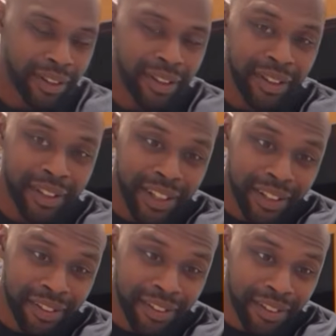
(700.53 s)

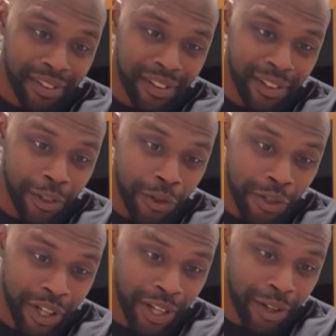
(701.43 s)
this
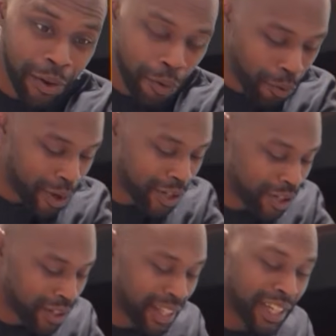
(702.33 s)
solution, which
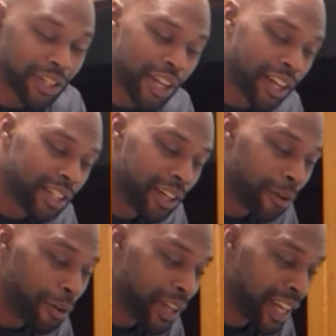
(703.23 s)
the inject and grow
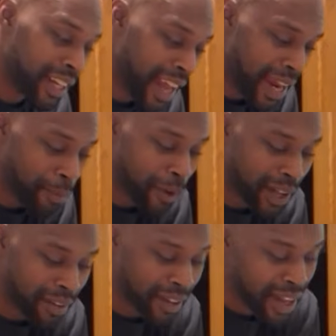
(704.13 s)
kit came with.
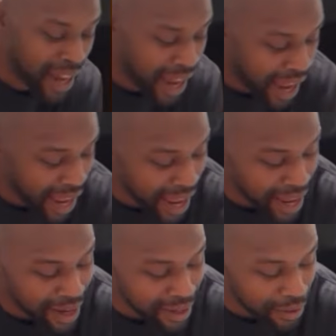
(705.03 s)

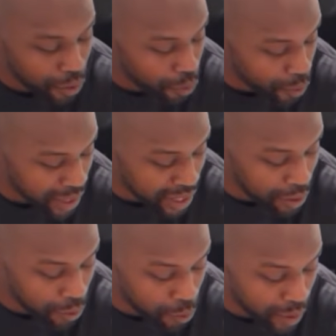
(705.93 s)
And we
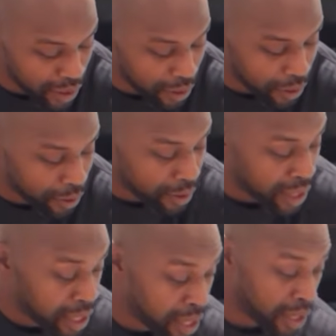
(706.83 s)
will
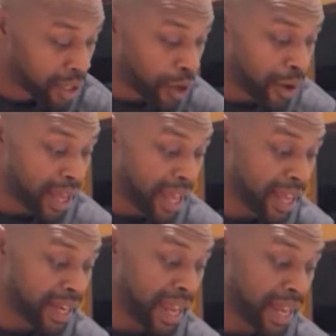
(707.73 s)
go ahead
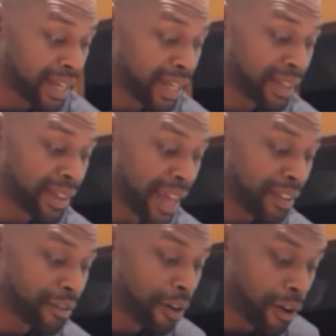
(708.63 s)
and get that
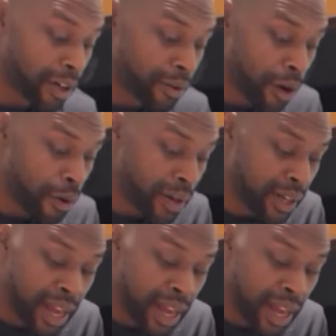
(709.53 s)
started growing.